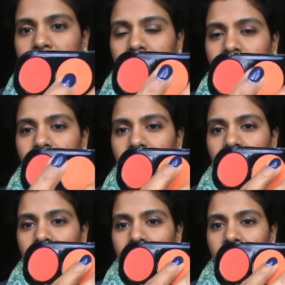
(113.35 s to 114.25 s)

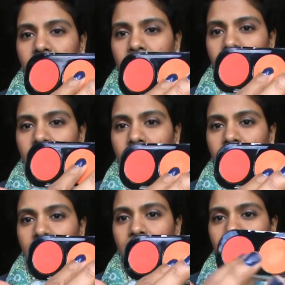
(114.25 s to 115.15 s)

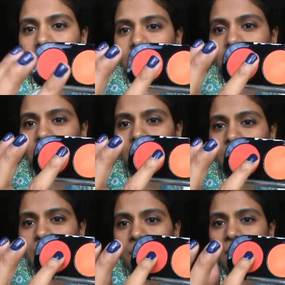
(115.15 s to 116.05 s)

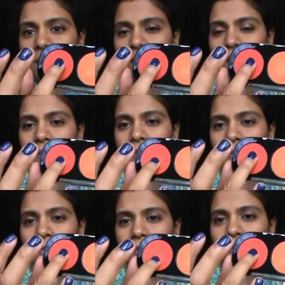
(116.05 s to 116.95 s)

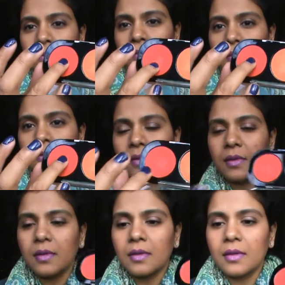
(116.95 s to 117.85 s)

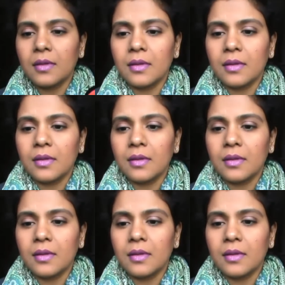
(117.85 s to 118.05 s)
(silence)